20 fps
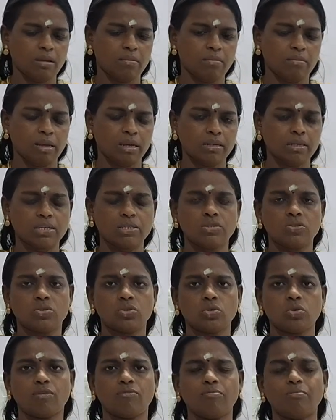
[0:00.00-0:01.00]
make a
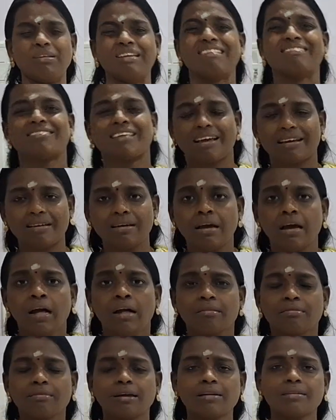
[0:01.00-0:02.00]
decision of anything.
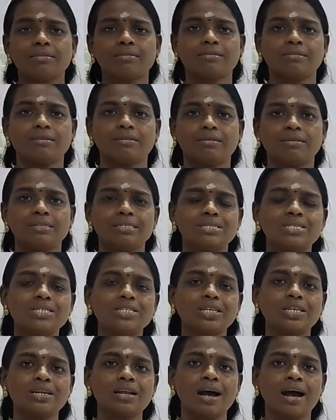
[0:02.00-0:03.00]
That
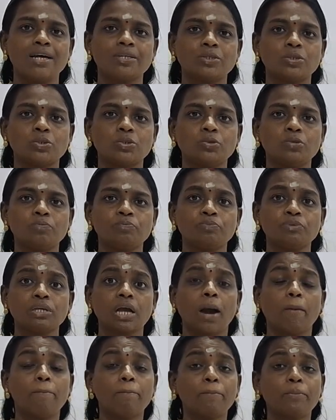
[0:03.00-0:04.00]
decision has to
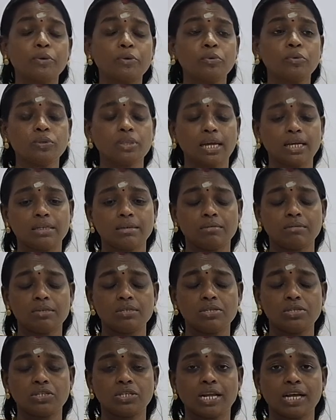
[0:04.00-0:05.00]
approve, that
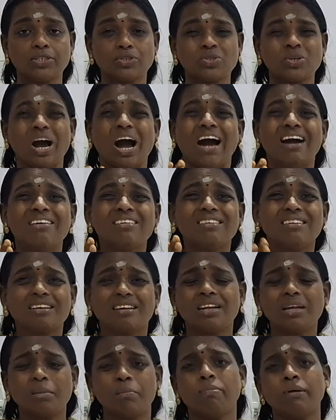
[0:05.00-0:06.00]
decision has to
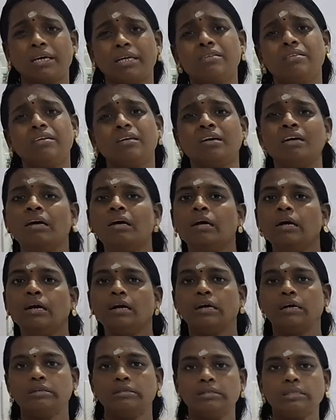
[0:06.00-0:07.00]
agree by the
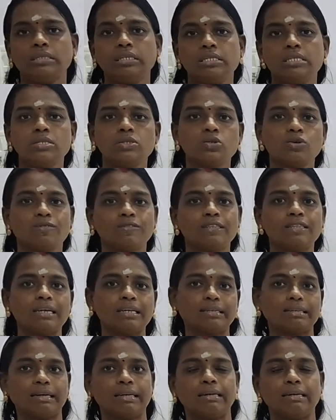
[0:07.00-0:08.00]
citizens of
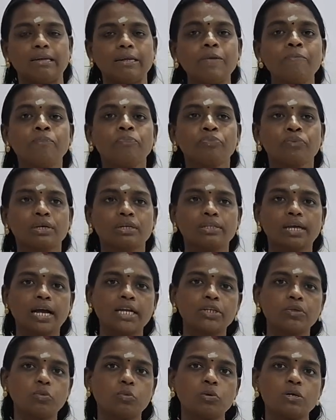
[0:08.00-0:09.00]
that country.
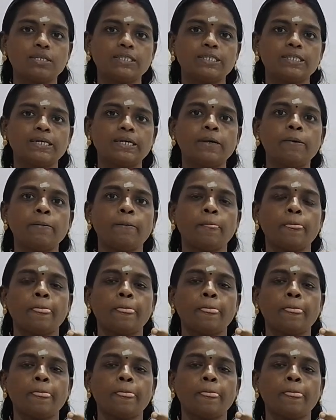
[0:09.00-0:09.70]
That was the